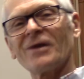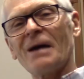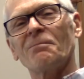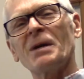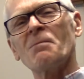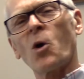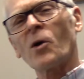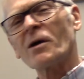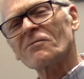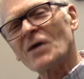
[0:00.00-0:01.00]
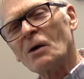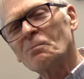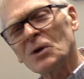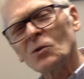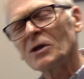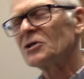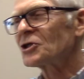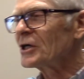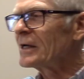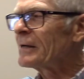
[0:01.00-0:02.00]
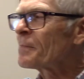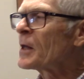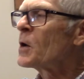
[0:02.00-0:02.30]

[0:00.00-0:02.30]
Let me more of their beauty see.